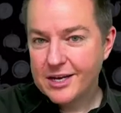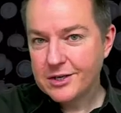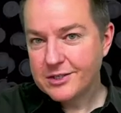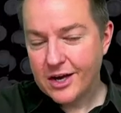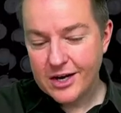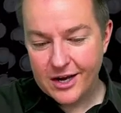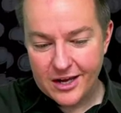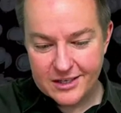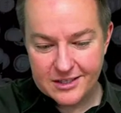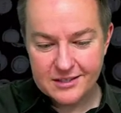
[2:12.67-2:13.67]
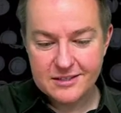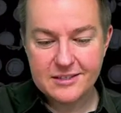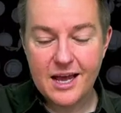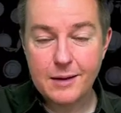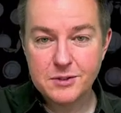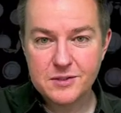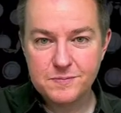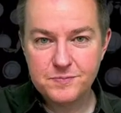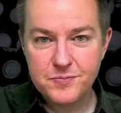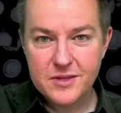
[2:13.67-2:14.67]
it goes on and on until it stops.
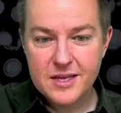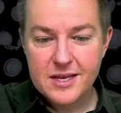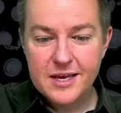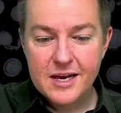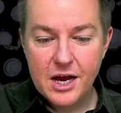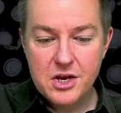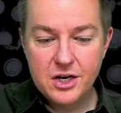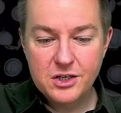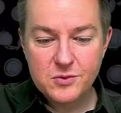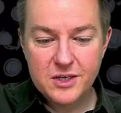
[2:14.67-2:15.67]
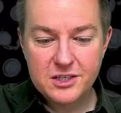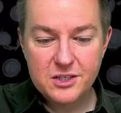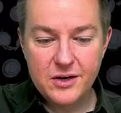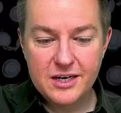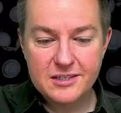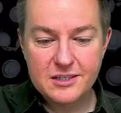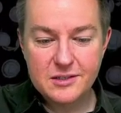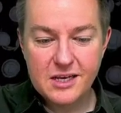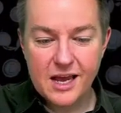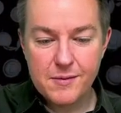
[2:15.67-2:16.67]
Now you notice what it's doing is it's
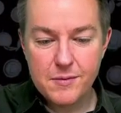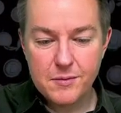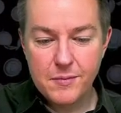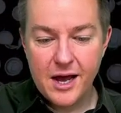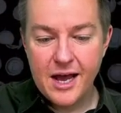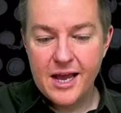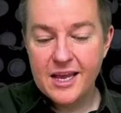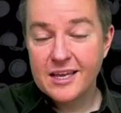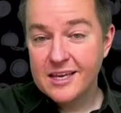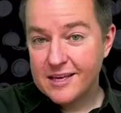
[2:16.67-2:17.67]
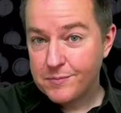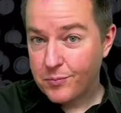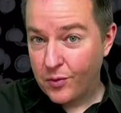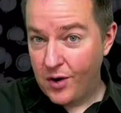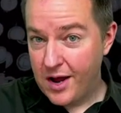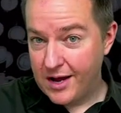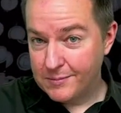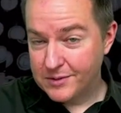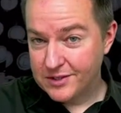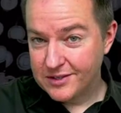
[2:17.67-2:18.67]
my
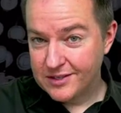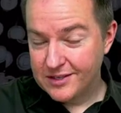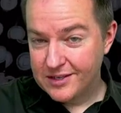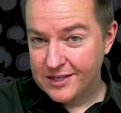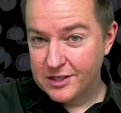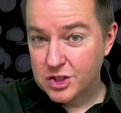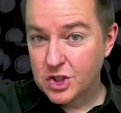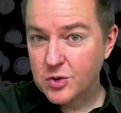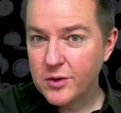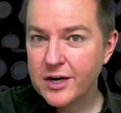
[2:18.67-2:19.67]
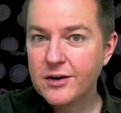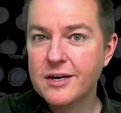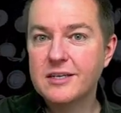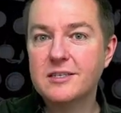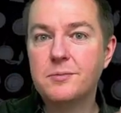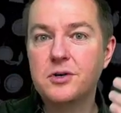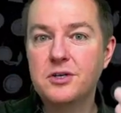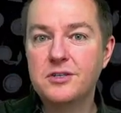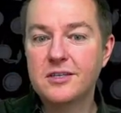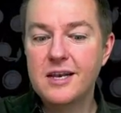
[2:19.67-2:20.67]
prompt triggered it to
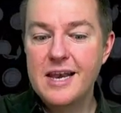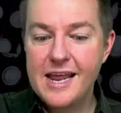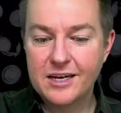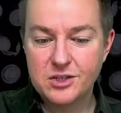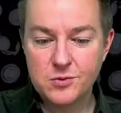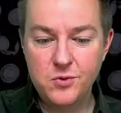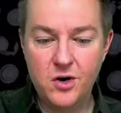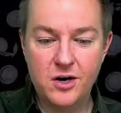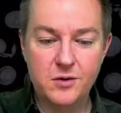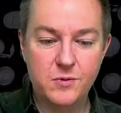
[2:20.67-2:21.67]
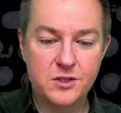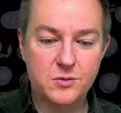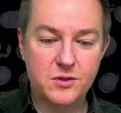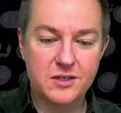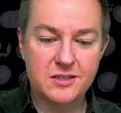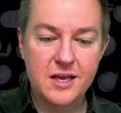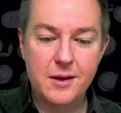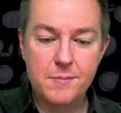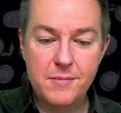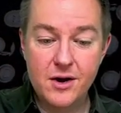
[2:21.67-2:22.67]
produce the next word, which was
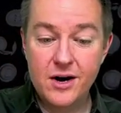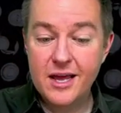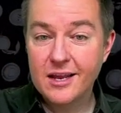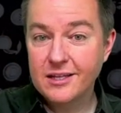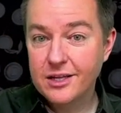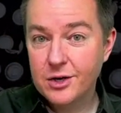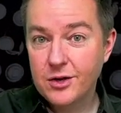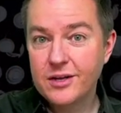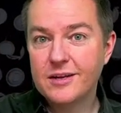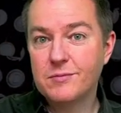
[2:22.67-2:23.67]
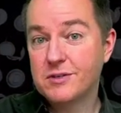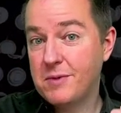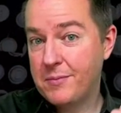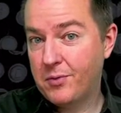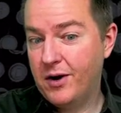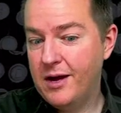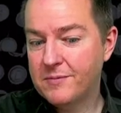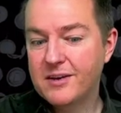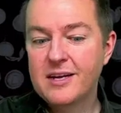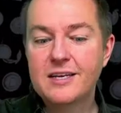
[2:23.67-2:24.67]
Mary had a little, was my
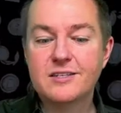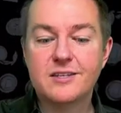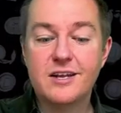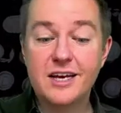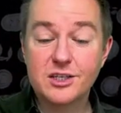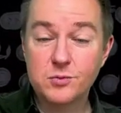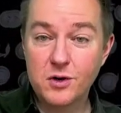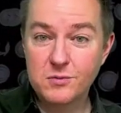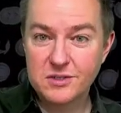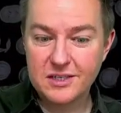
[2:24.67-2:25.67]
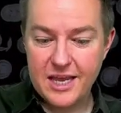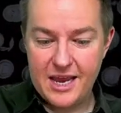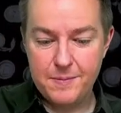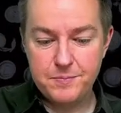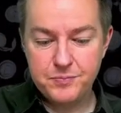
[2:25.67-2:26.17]
prompt. So the next word was lamb.